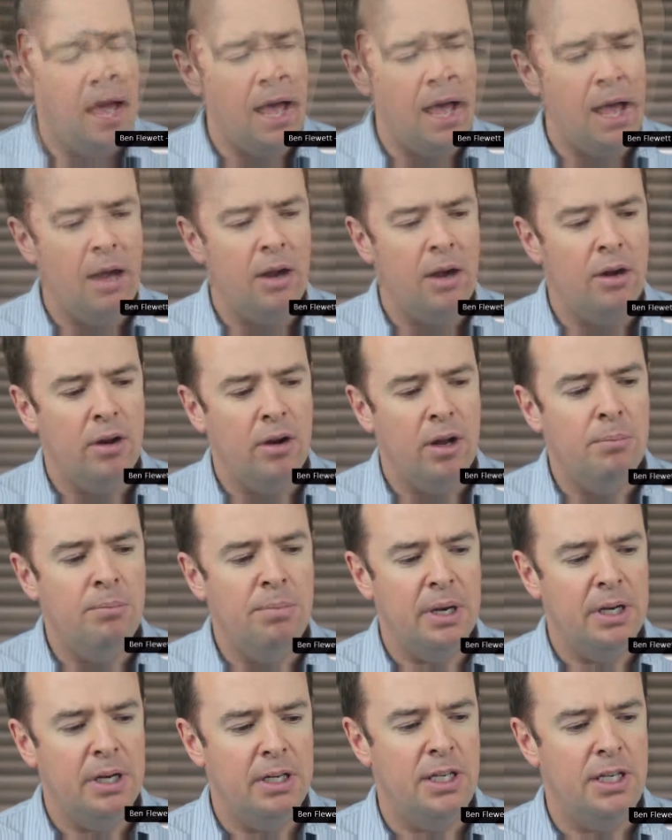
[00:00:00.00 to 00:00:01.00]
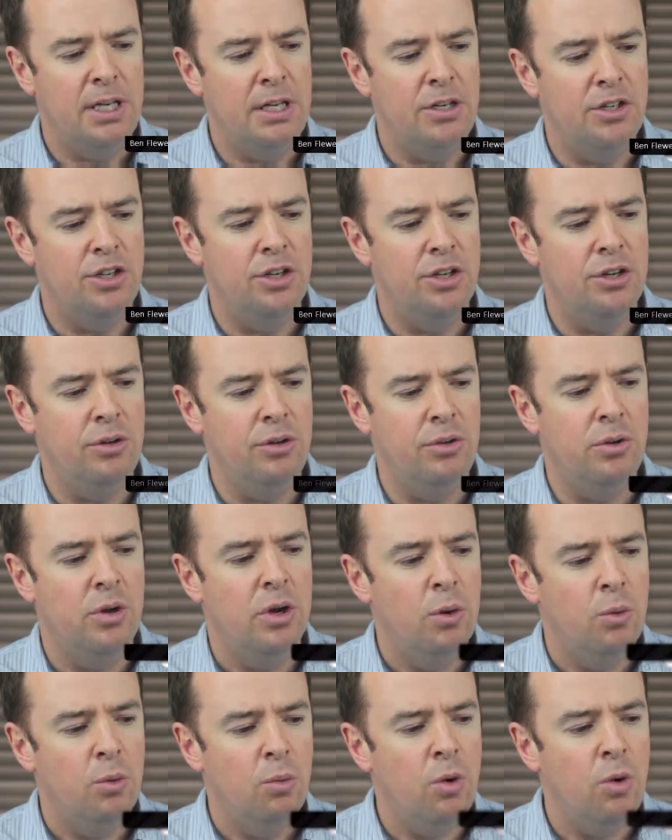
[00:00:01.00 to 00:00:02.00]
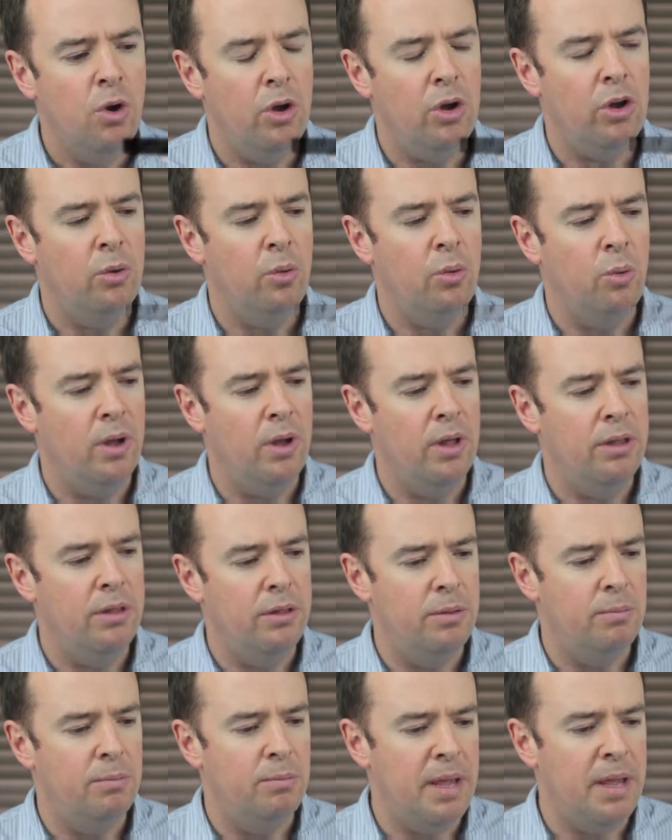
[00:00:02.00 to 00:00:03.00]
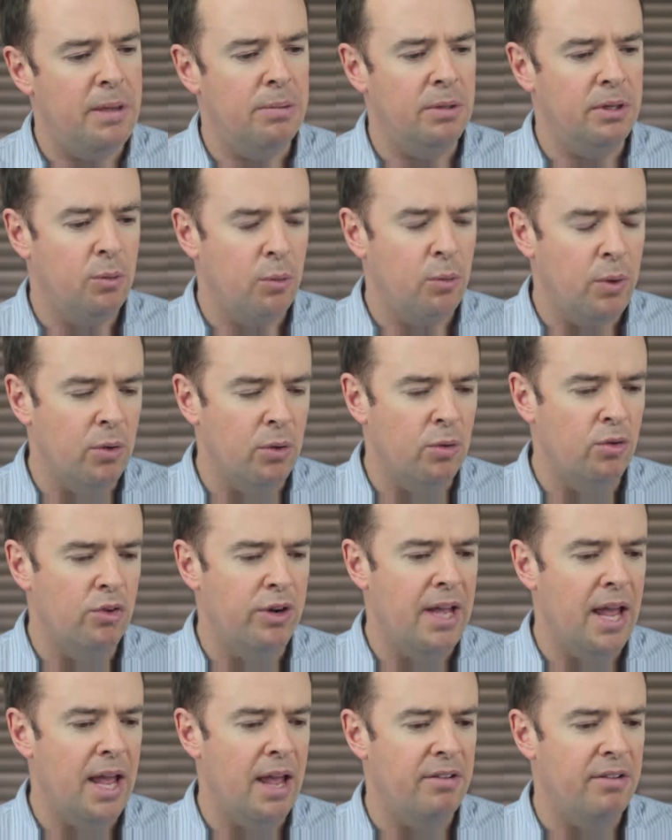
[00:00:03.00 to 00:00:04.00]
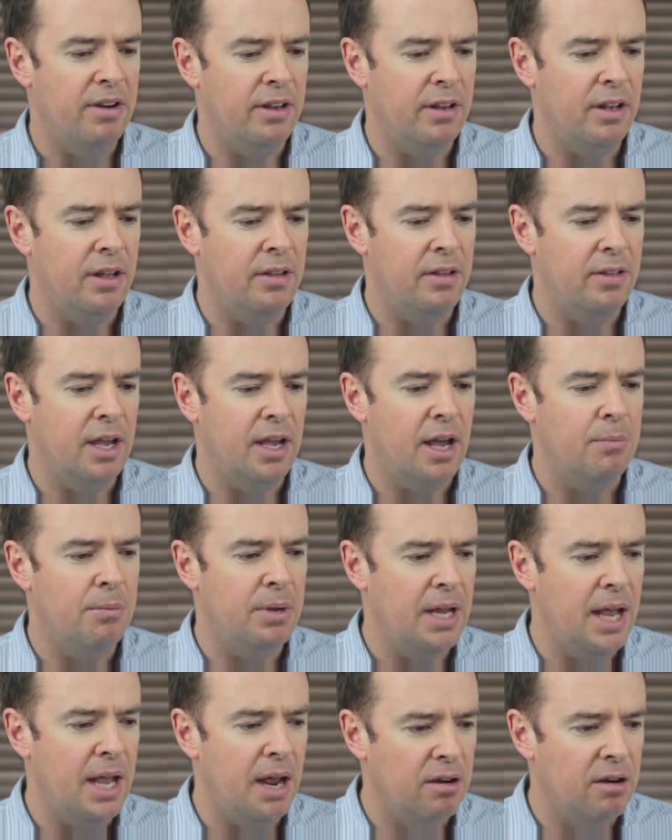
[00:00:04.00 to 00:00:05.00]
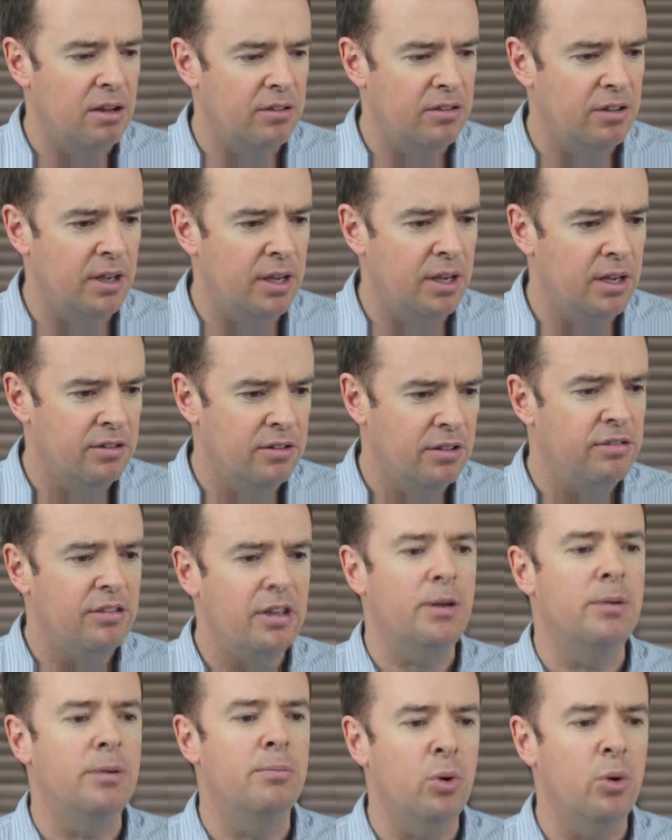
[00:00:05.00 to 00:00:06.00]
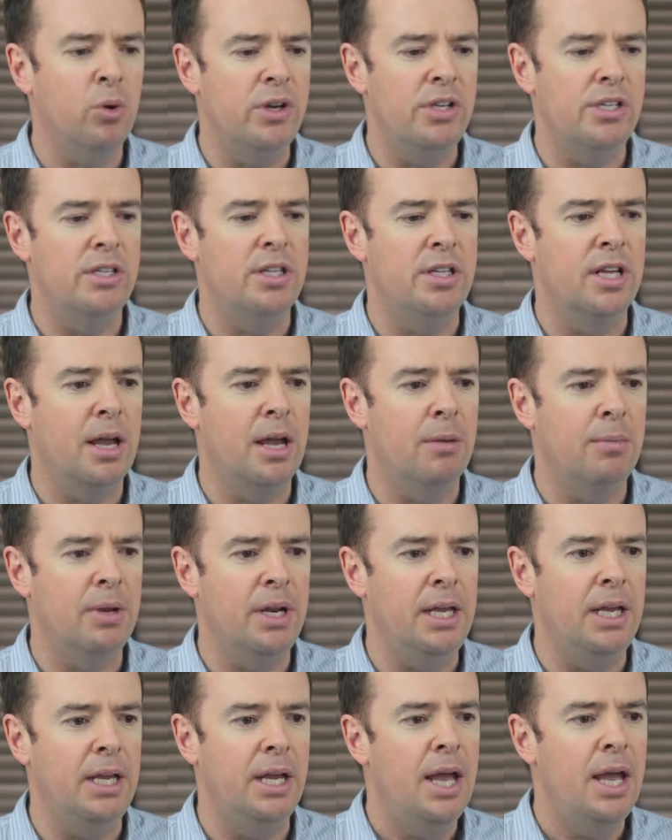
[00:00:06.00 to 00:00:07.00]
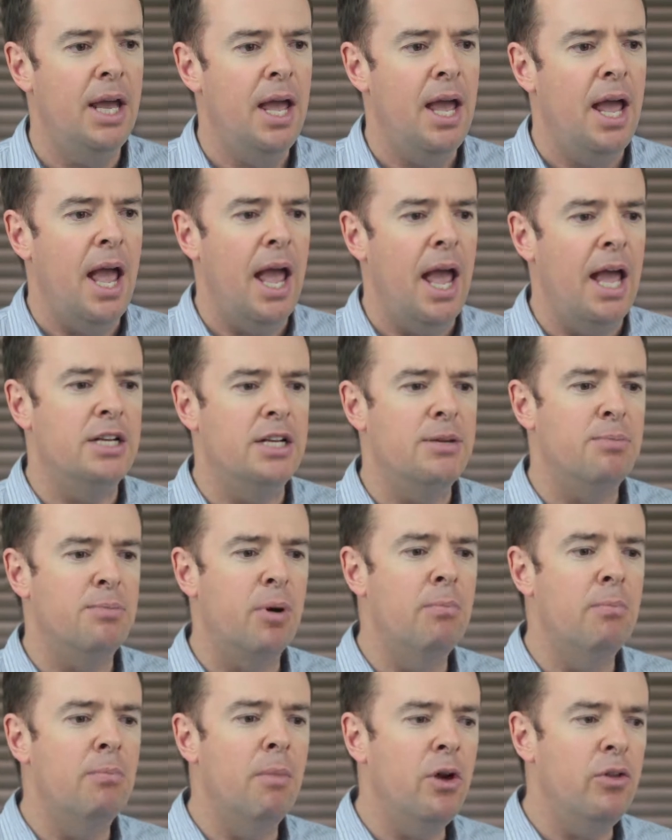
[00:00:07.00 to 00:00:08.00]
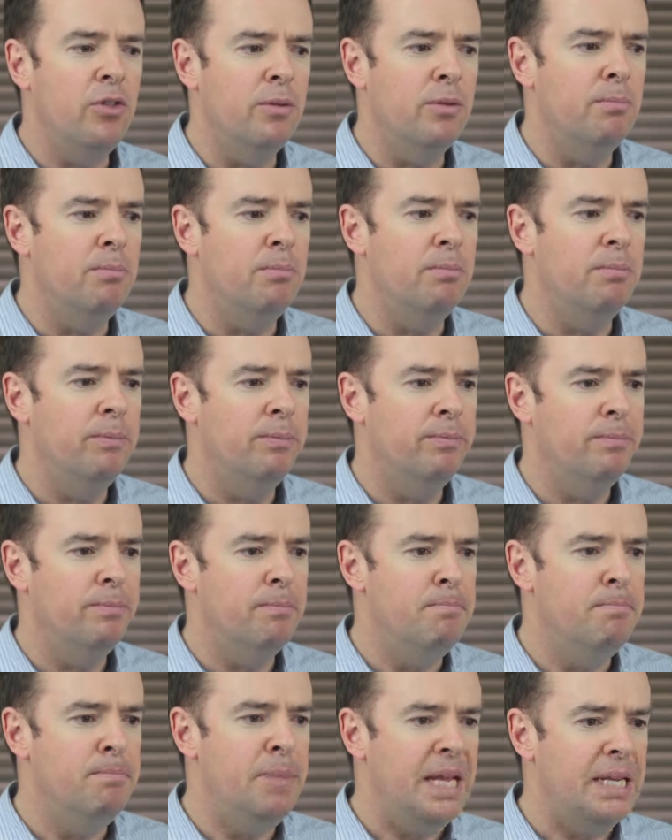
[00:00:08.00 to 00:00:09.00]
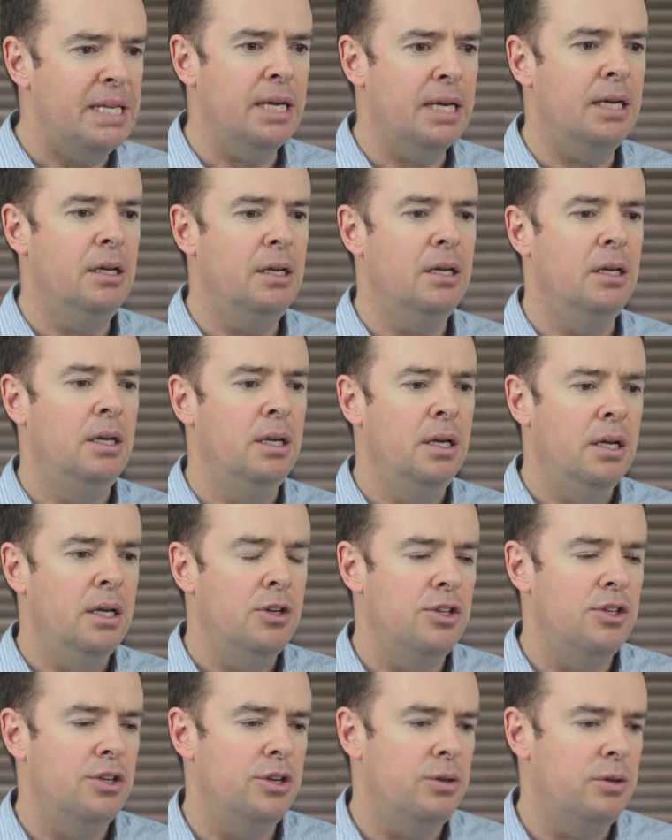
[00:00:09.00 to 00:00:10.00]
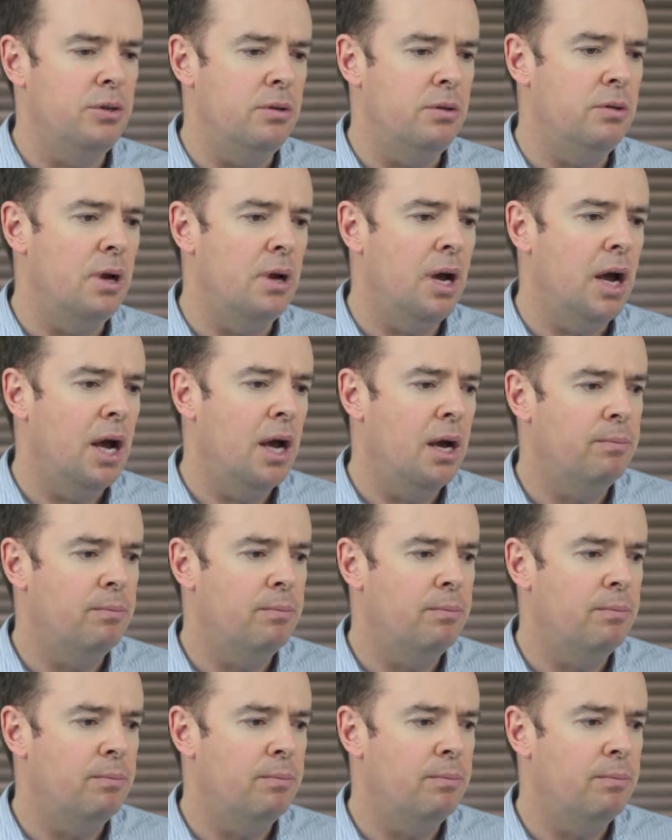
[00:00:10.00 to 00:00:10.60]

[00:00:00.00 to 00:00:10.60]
Our ability to work with people that we already have in the company, our existing employees in the company, and to promote them better, to